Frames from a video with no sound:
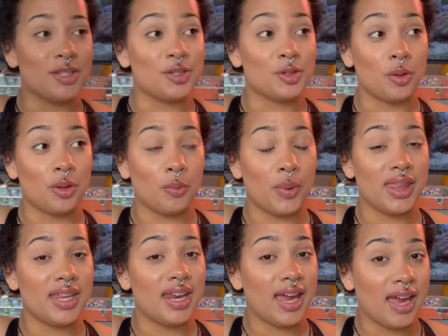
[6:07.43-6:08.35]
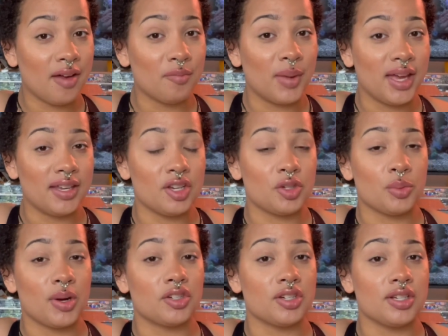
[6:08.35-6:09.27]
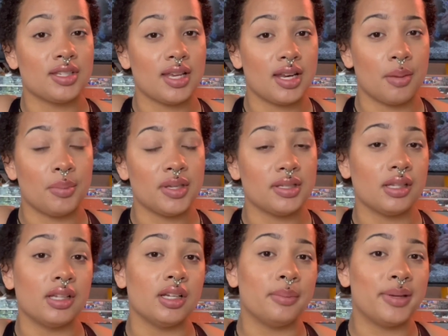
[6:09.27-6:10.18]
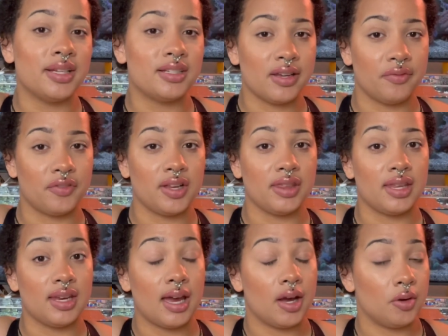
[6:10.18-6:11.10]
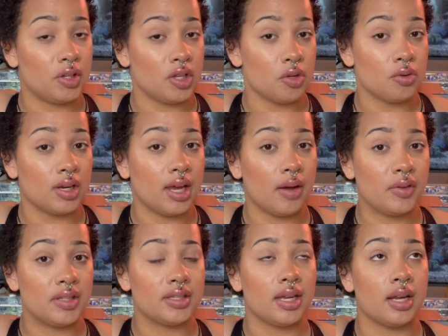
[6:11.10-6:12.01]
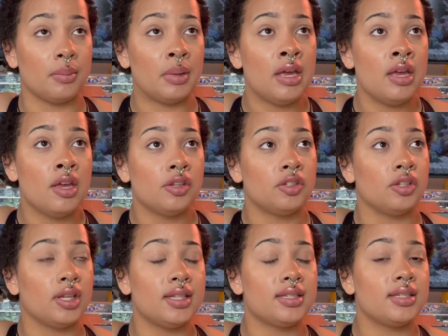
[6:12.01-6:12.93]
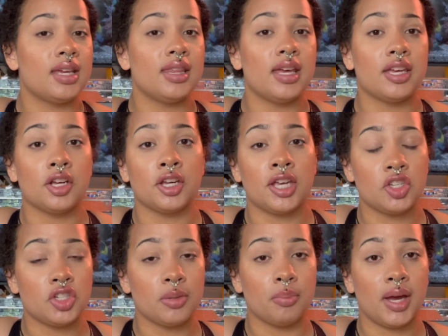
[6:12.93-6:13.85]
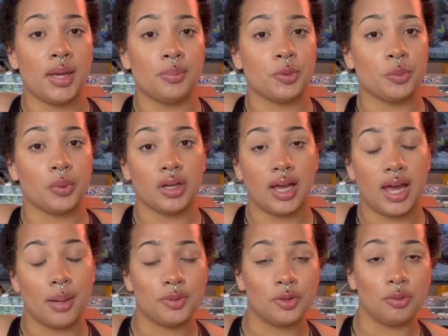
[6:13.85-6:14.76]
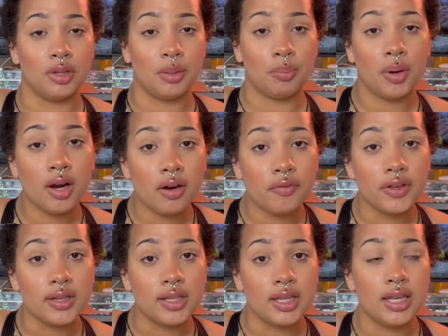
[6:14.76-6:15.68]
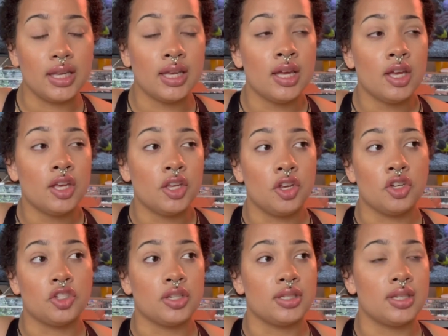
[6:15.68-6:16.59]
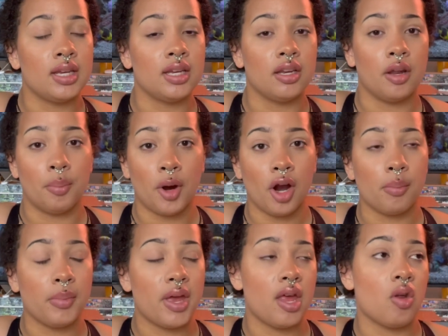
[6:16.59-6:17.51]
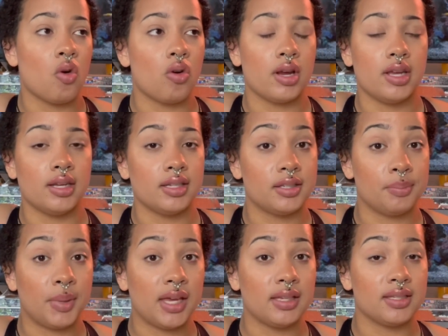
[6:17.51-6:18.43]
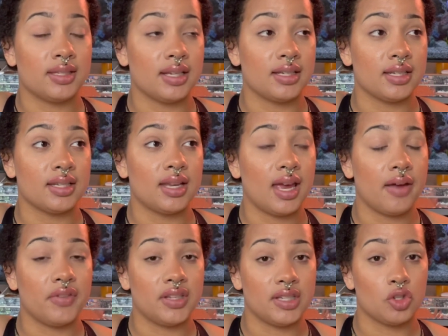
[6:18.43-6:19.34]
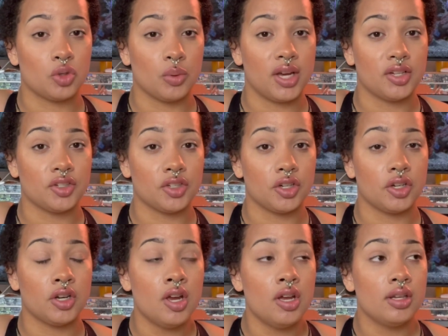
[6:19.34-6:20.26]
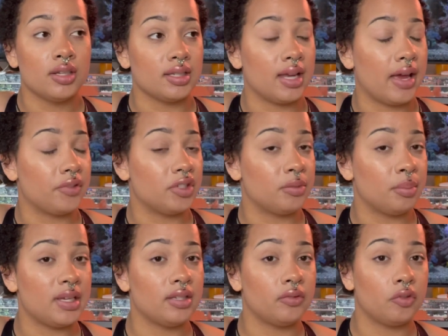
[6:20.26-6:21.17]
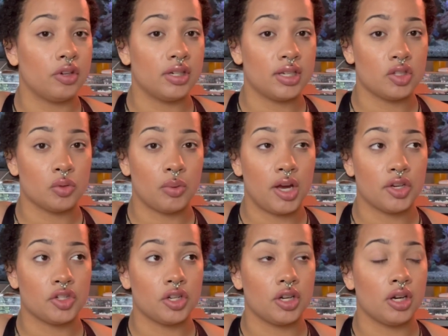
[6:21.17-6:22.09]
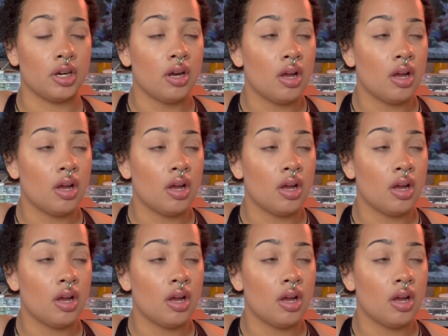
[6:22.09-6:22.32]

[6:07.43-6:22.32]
so the way that I have my dishwasher set up is a little bit different than how you could have it set up. So let's say that your kitchen pipes work absolutely perfectly. You're just in an apartment or in a space that doesn't have a dishwasher, doesn't have space for a dishwasher,